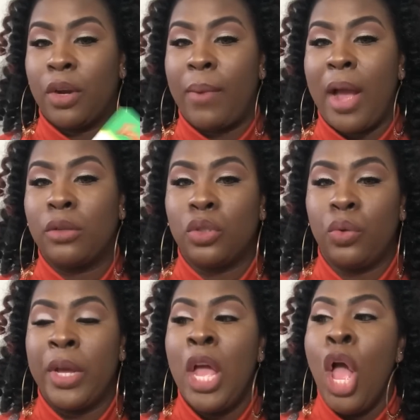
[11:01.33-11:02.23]
get around
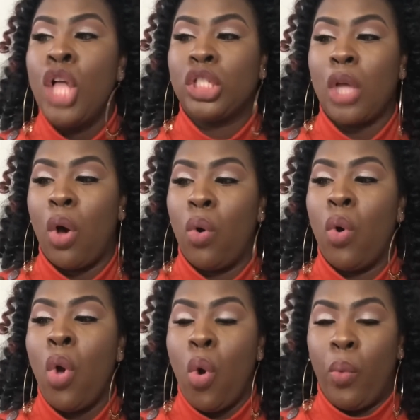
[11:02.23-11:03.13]
to it.
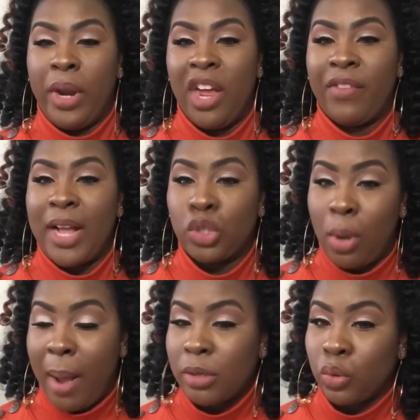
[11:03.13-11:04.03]
So whenever I
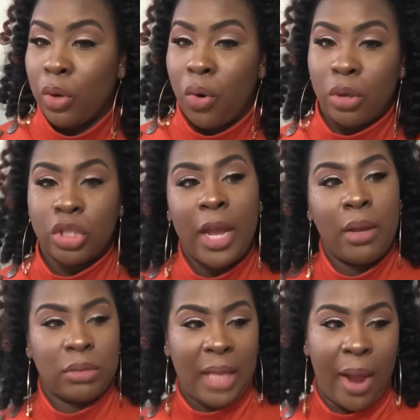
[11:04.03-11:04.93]
told him I was doing a crochet,
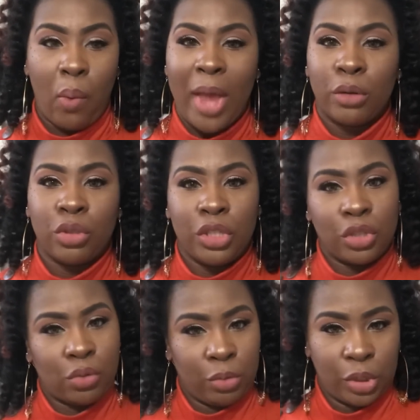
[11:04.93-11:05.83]
he was like, why don't you
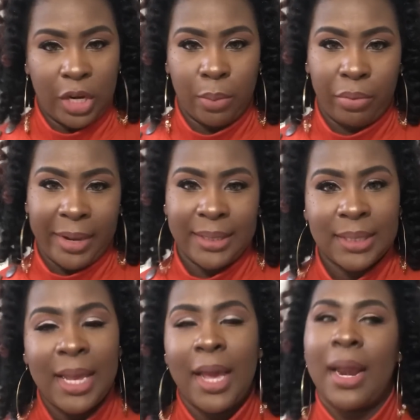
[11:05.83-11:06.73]
just crochet the
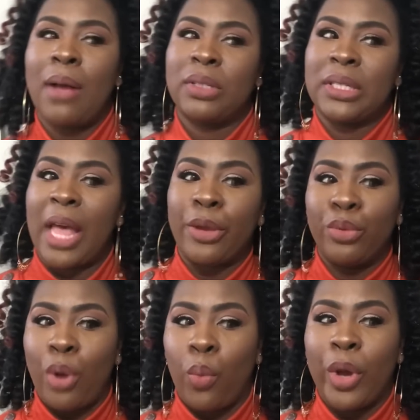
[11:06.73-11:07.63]
braids in? I was just like,
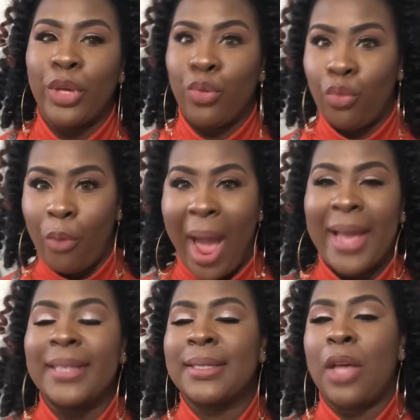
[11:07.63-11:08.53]
you know what, you're
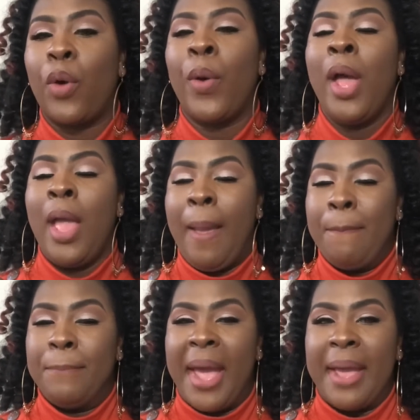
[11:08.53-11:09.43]
right. So
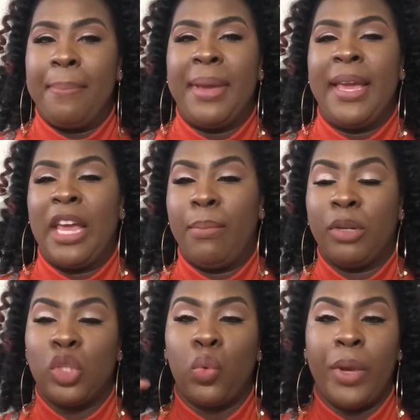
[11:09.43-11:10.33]
maybe in
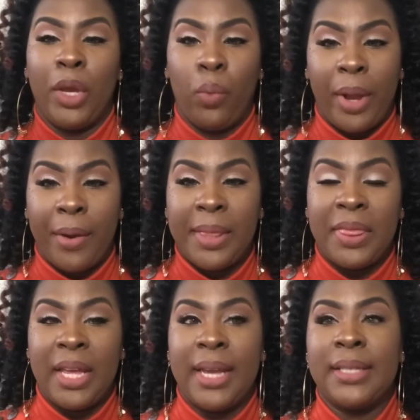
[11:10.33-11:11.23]
between
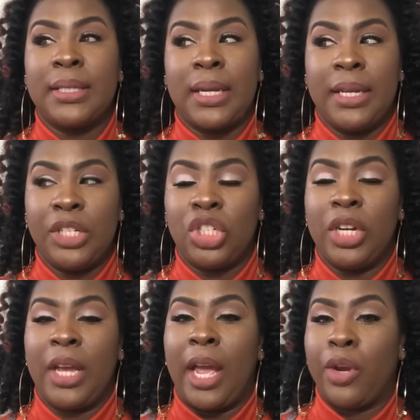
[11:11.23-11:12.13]
wearing this,
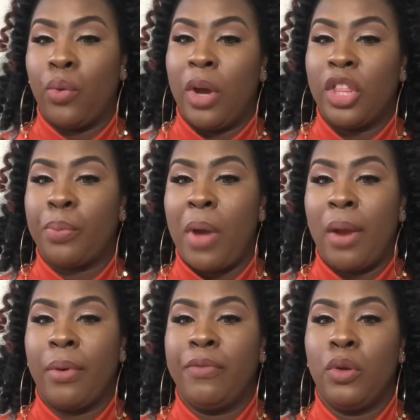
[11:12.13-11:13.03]
conditioning, and doing other
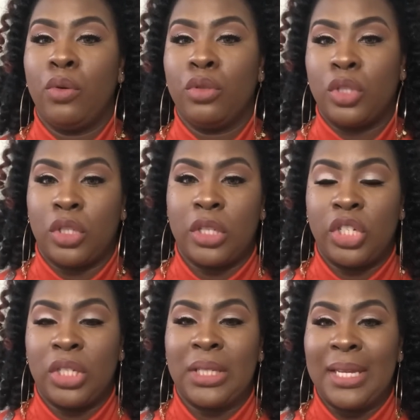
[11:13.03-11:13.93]
product reviews,
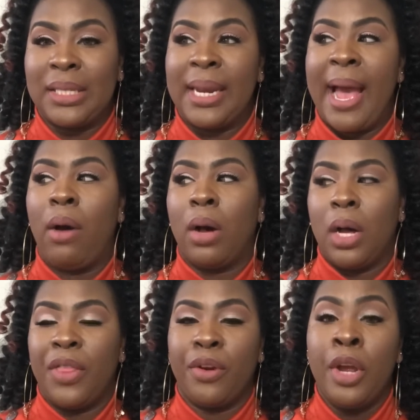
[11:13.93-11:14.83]
such as testing out
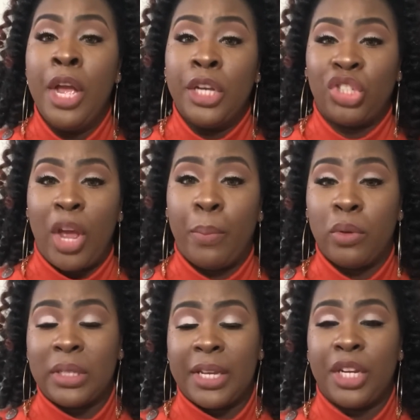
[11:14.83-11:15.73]
other
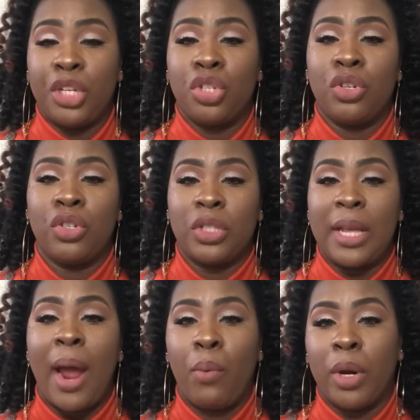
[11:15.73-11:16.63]
shampoos and conditioners
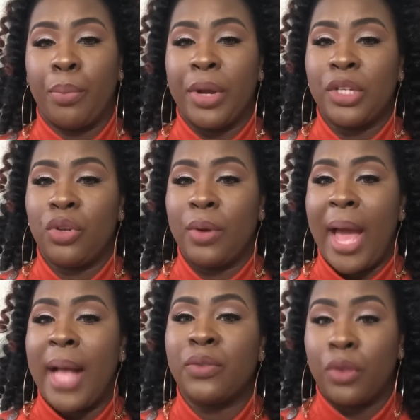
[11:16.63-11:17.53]
that I want to bring to you
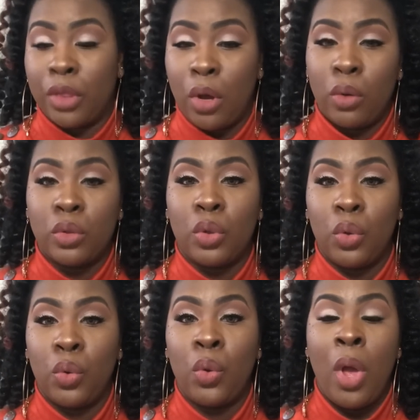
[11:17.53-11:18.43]
guys, for those
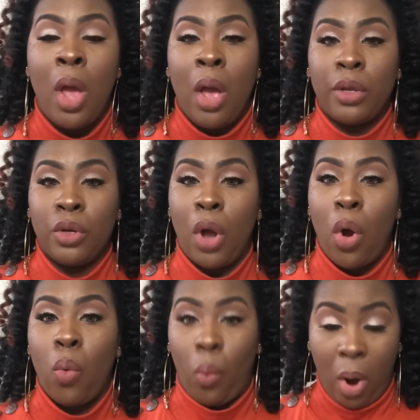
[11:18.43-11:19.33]
who, you
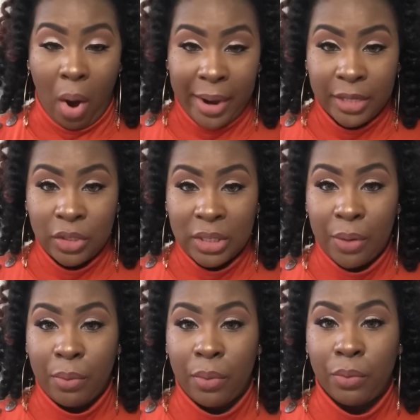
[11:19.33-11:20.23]
know, are
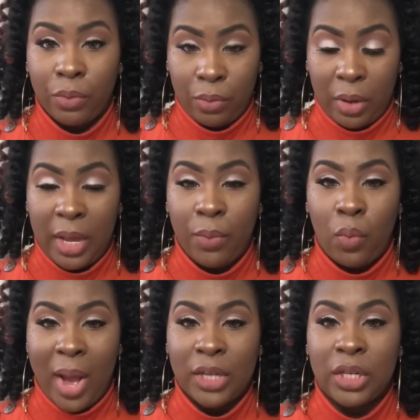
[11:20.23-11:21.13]
interested in
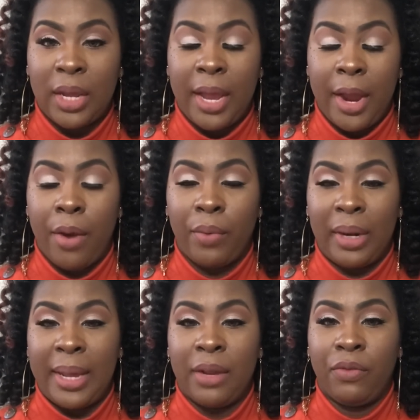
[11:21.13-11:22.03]
watching hair
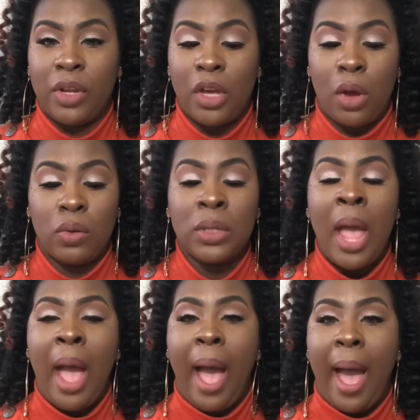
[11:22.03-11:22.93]
related videos,
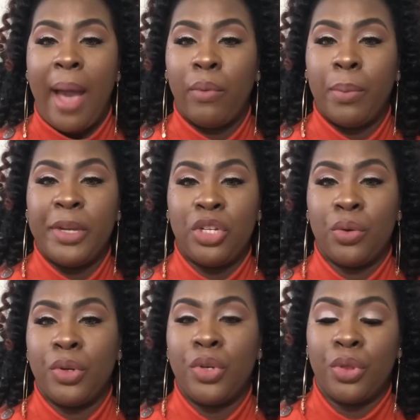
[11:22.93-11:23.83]
I will be
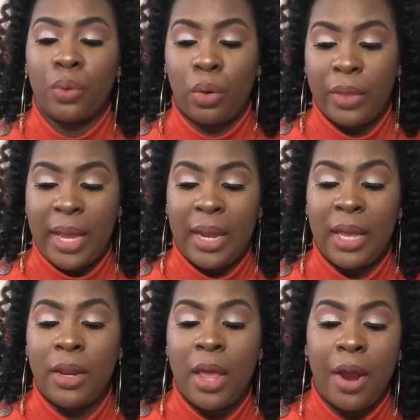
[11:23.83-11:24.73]
sure to throw that
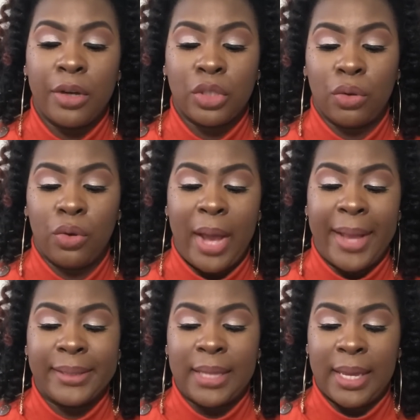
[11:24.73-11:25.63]
in there so you
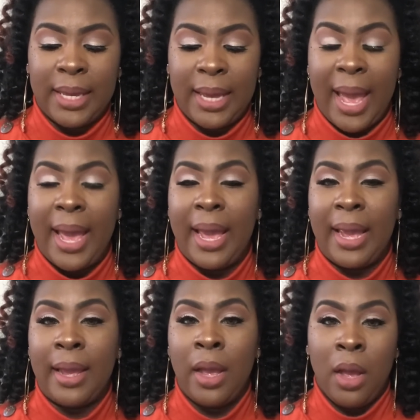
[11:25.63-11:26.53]
guys can get
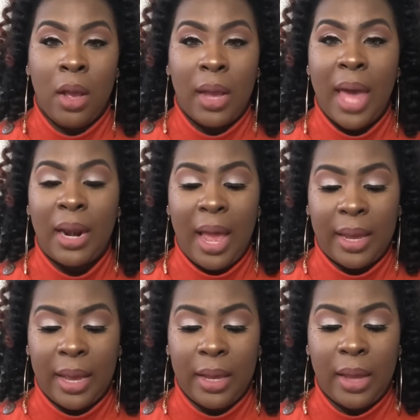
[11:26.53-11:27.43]
a kind of
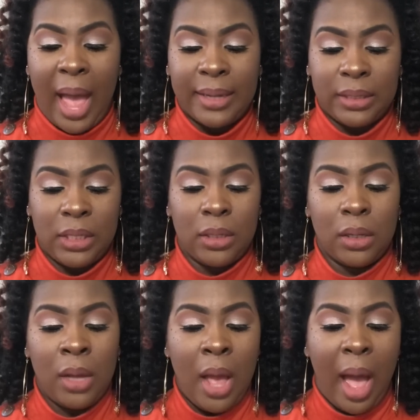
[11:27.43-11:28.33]
like a
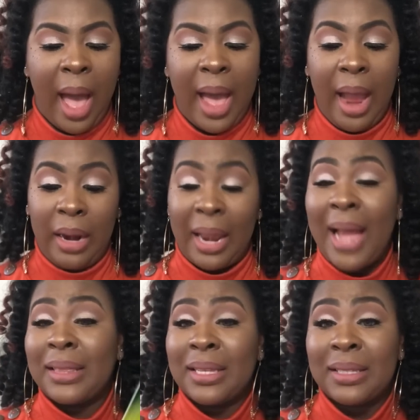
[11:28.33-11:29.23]
idea. I
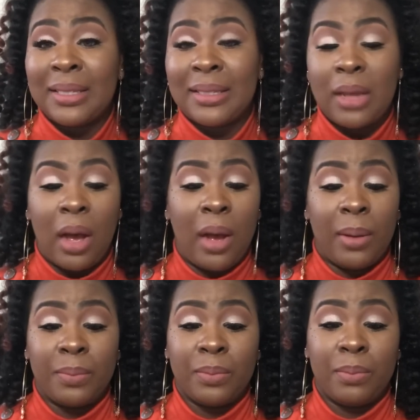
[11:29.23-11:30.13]
like this
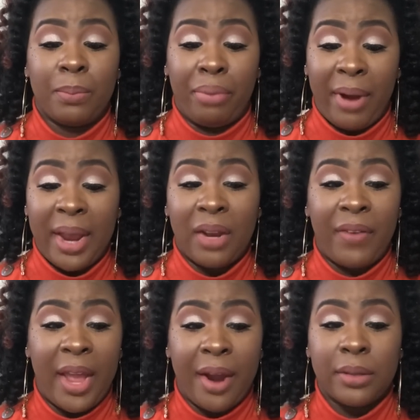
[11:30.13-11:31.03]
brand
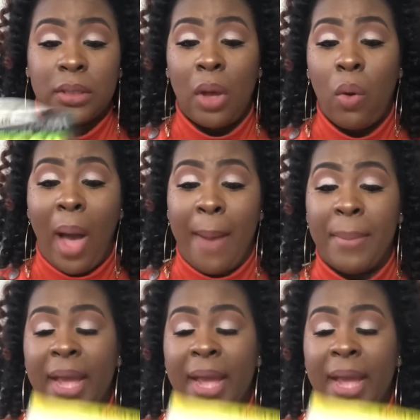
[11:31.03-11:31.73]
of hair, so I